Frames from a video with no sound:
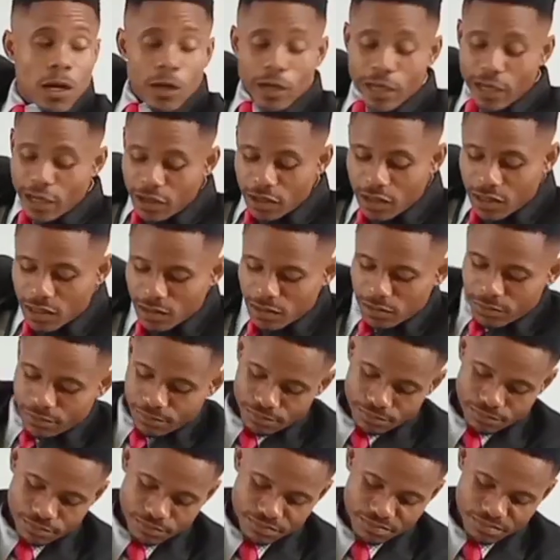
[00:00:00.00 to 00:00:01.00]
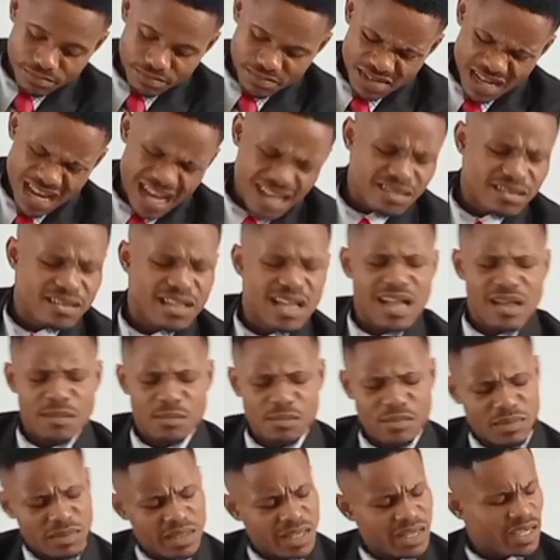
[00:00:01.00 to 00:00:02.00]
Okay.
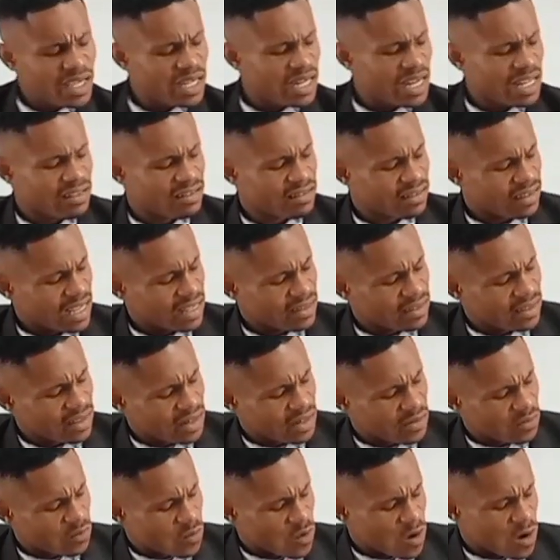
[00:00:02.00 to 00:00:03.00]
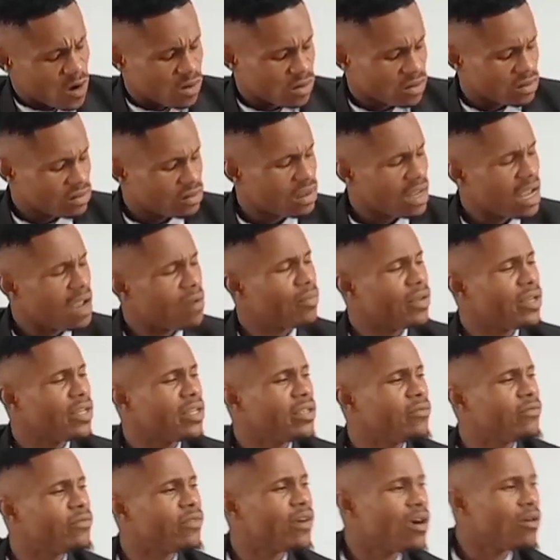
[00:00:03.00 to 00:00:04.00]
I'm thinking I started it wrong. How
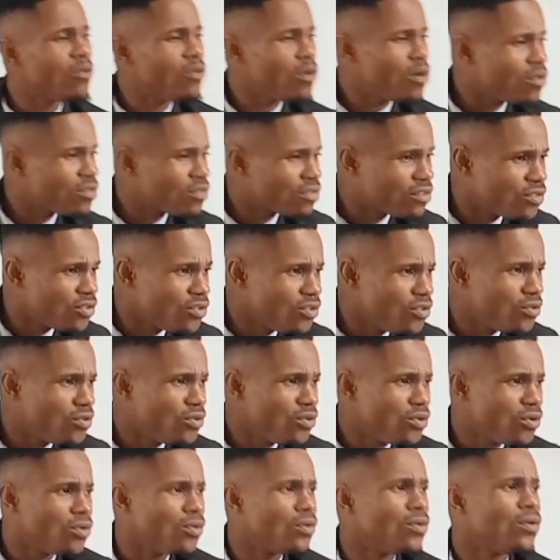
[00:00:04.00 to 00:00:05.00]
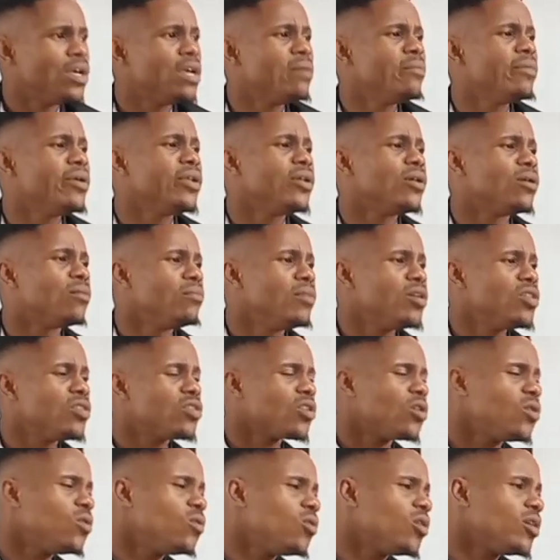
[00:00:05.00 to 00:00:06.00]
many vowels do you know? Maybe I'll
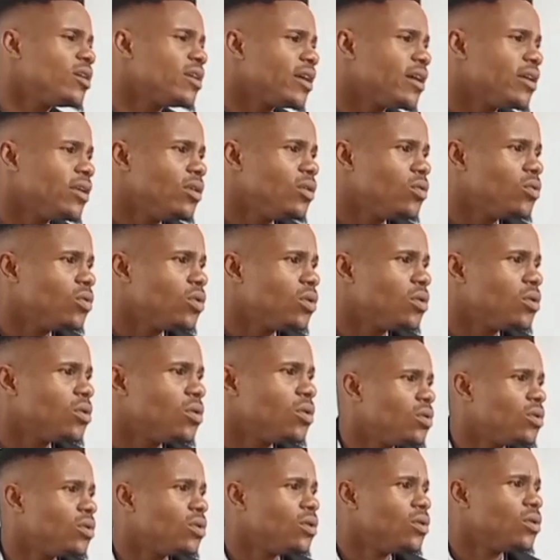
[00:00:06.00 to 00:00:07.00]
mention one that you know.